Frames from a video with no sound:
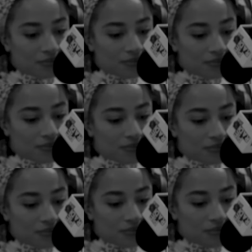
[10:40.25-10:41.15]

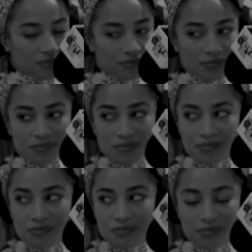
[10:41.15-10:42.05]

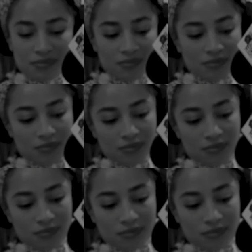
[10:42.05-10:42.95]

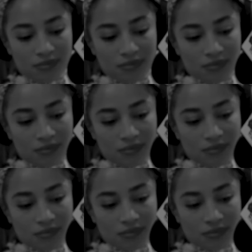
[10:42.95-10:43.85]

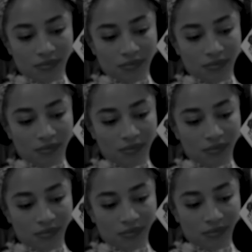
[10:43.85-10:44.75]

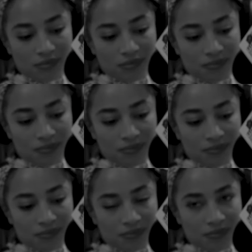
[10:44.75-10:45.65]

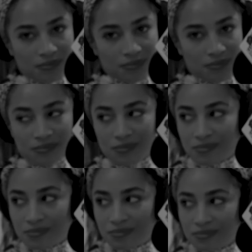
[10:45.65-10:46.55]

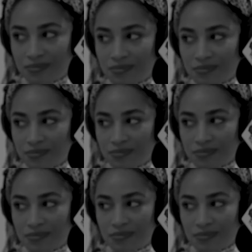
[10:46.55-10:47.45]

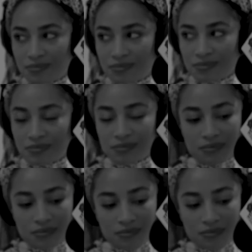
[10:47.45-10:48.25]
This person isn't speaking.